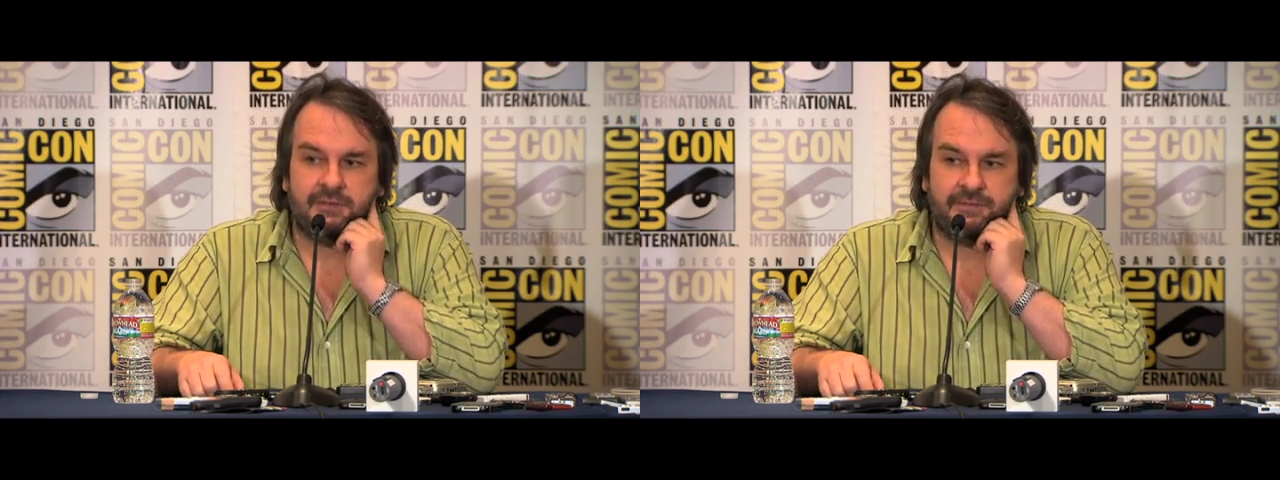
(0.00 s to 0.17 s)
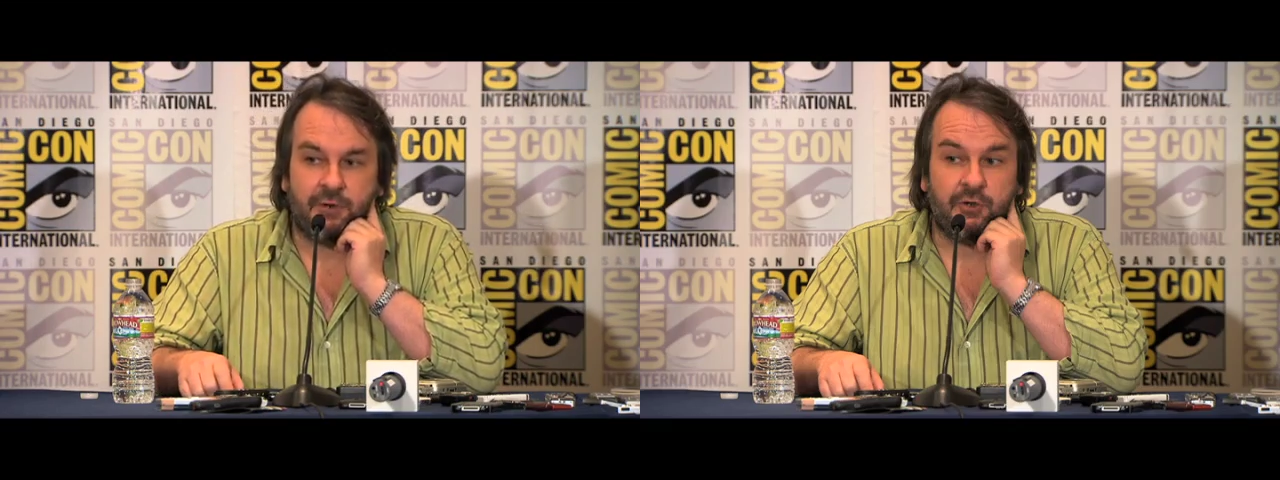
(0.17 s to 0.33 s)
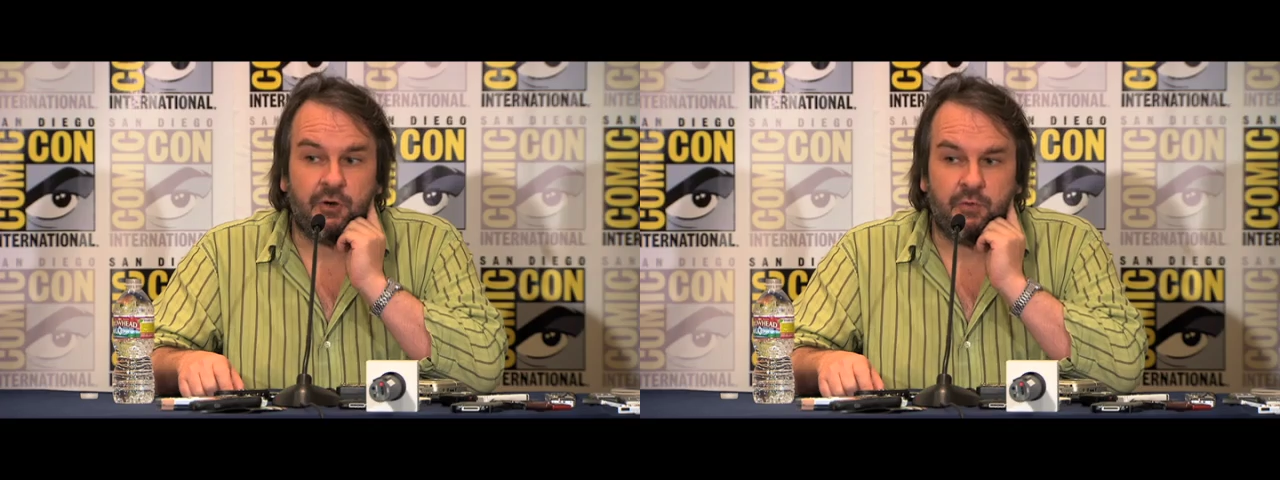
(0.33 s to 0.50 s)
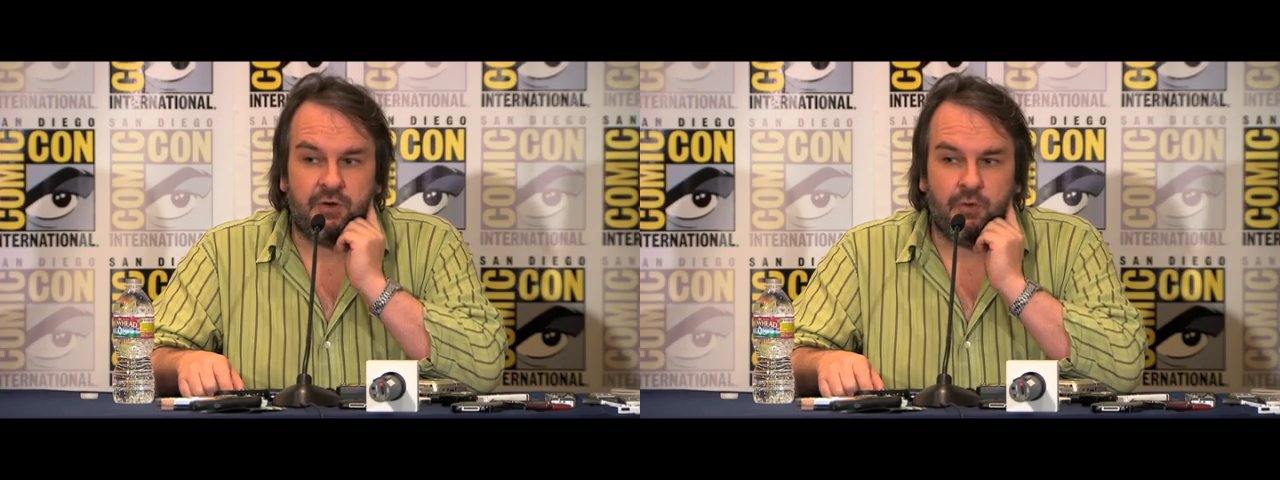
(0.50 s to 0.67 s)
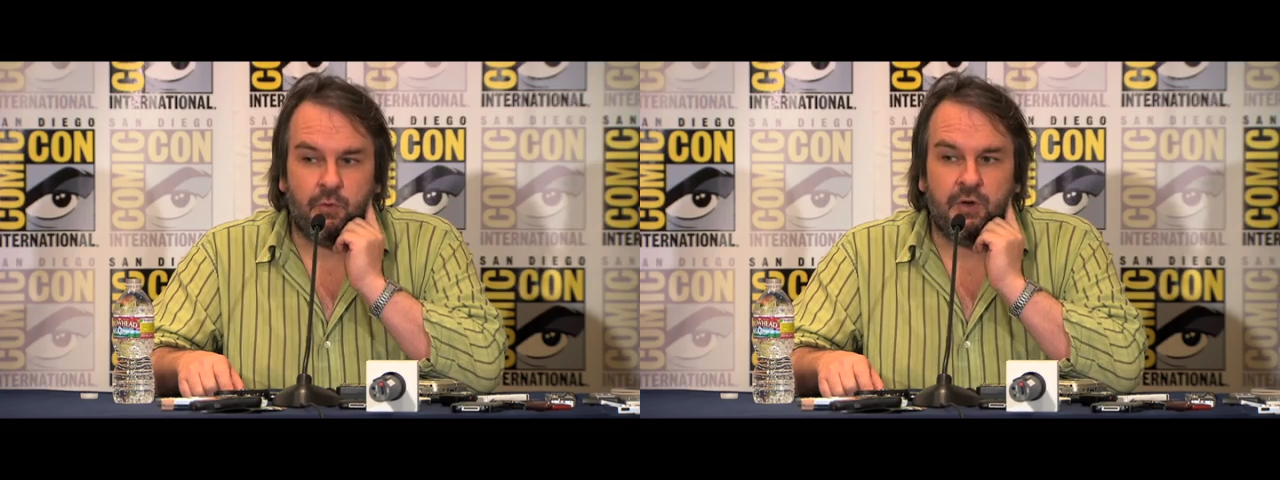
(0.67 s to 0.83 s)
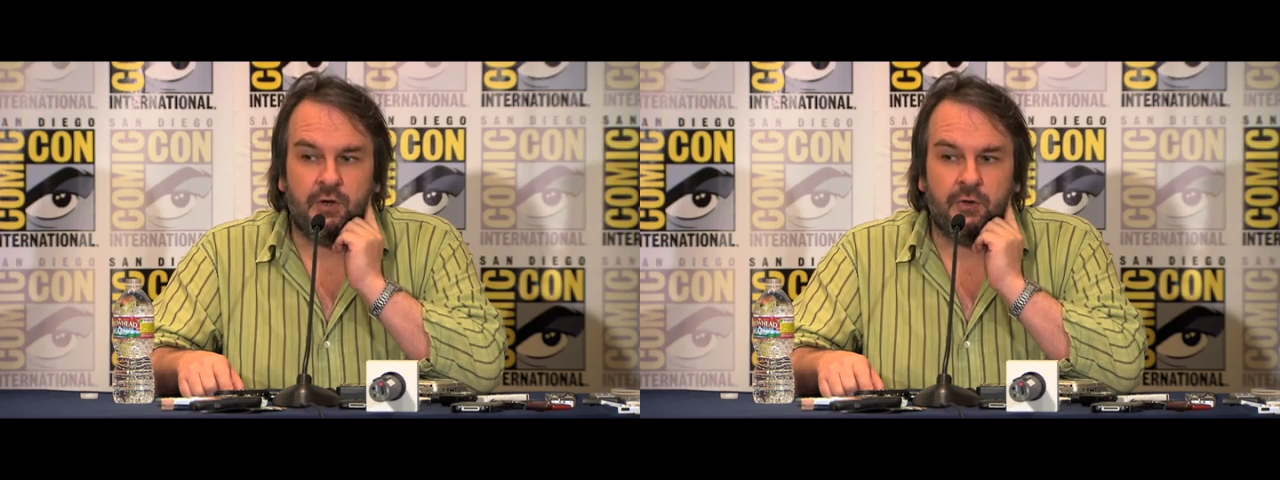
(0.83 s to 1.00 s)

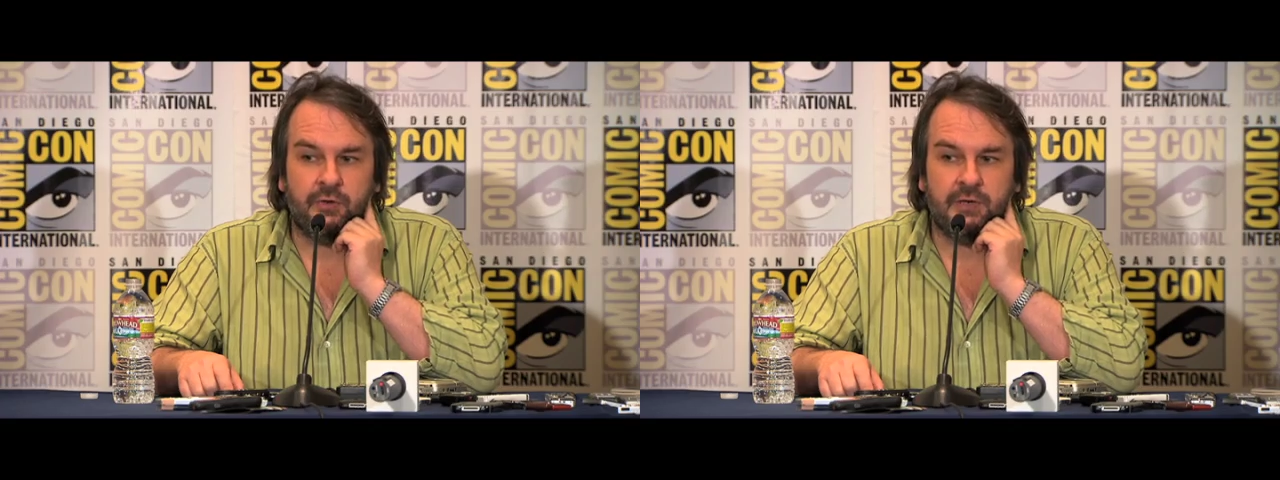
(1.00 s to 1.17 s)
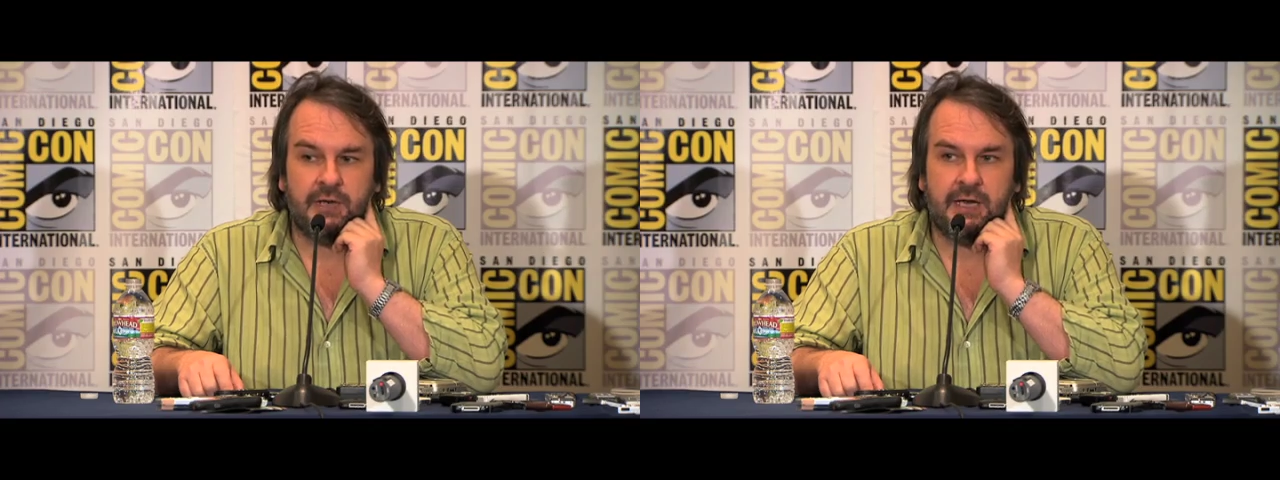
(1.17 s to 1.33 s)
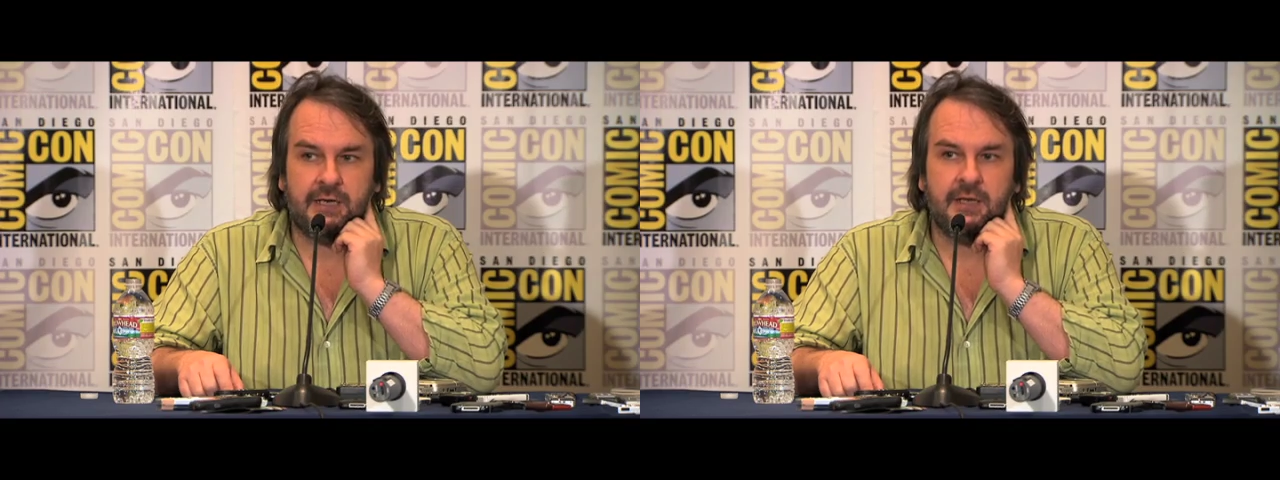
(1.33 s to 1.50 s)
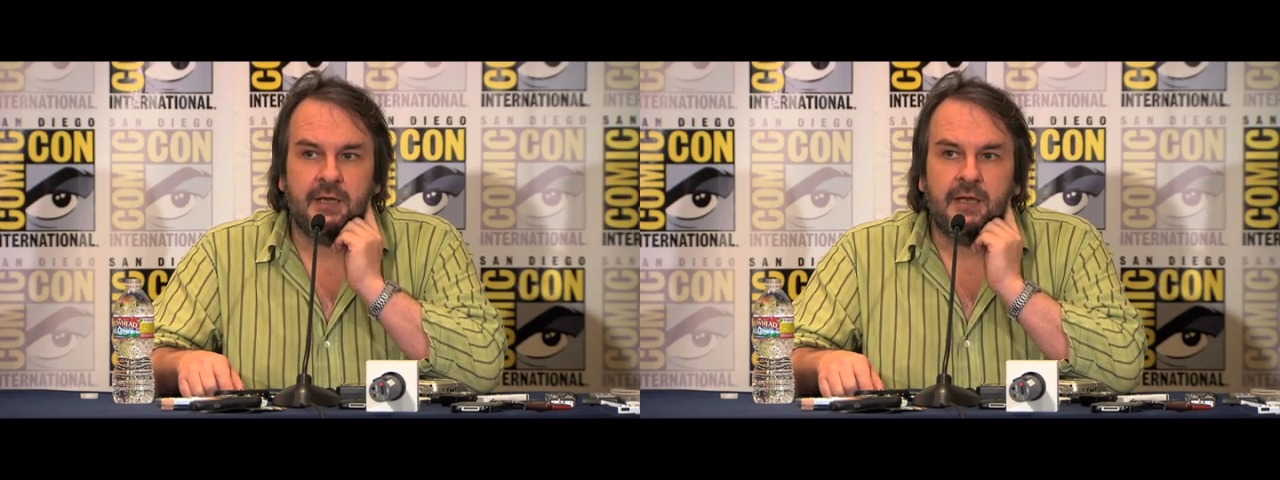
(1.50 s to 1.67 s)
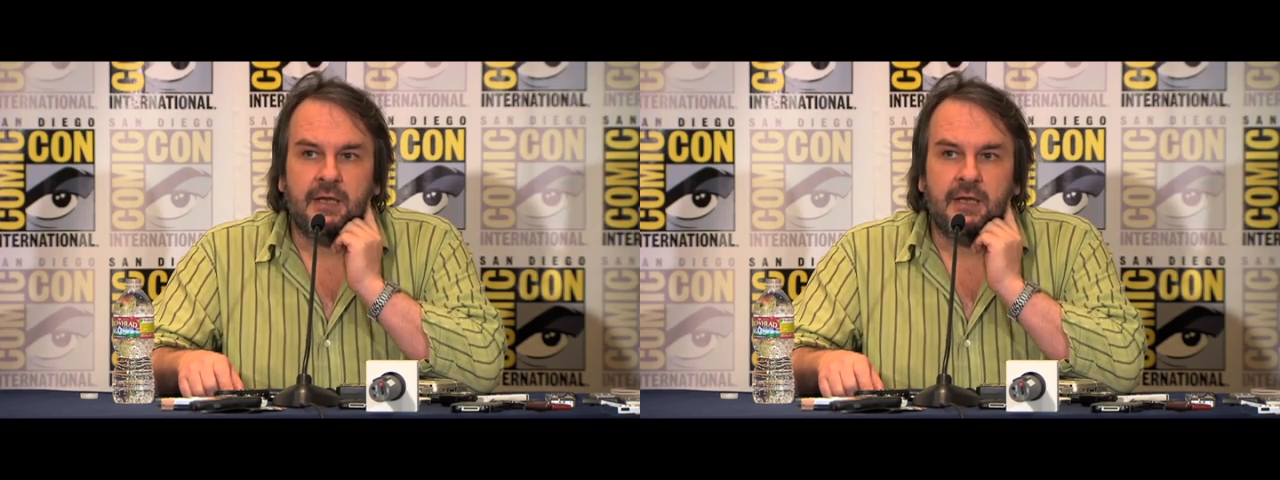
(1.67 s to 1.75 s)
photoreal world. And